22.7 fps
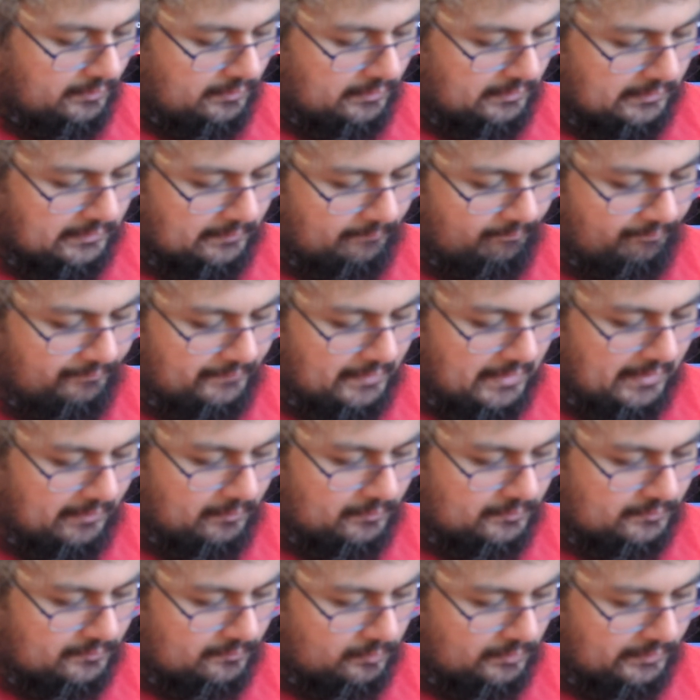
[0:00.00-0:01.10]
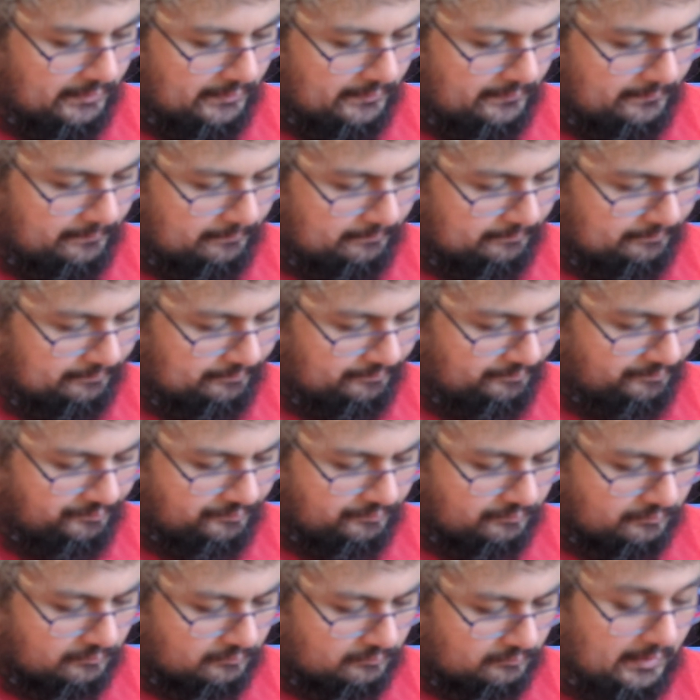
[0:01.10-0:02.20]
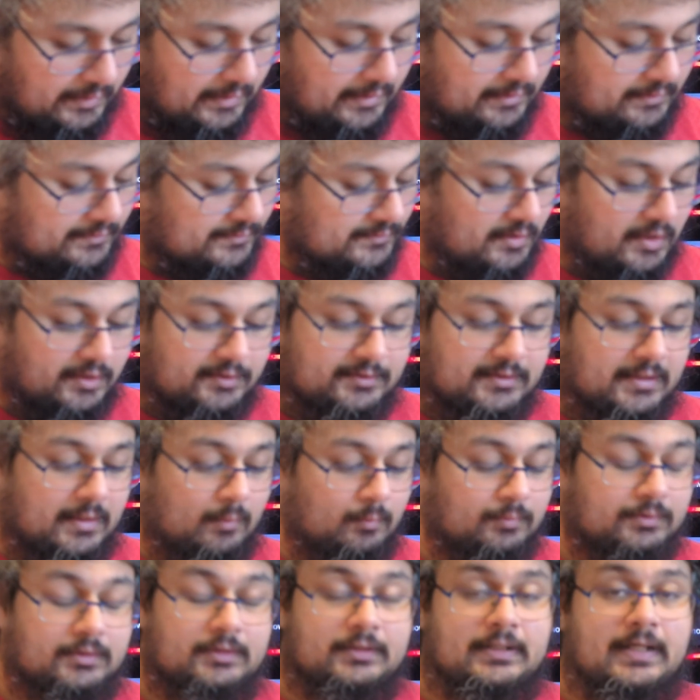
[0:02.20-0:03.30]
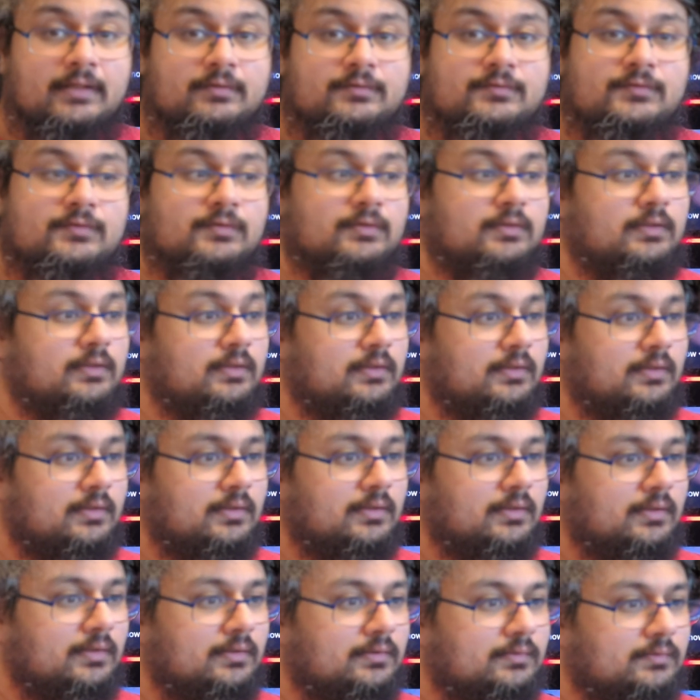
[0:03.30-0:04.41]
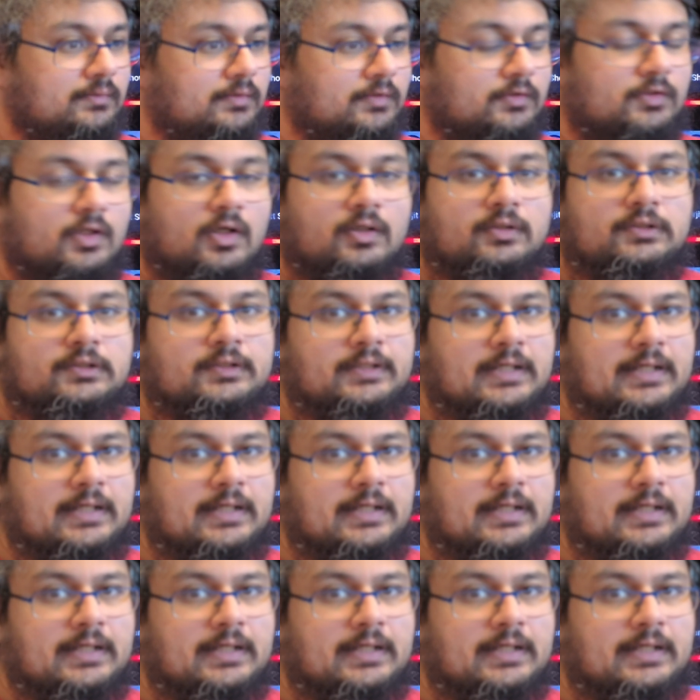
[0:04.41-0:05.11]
Um, that was weird. Mm. Okay, it starts out with the dancer, the doctor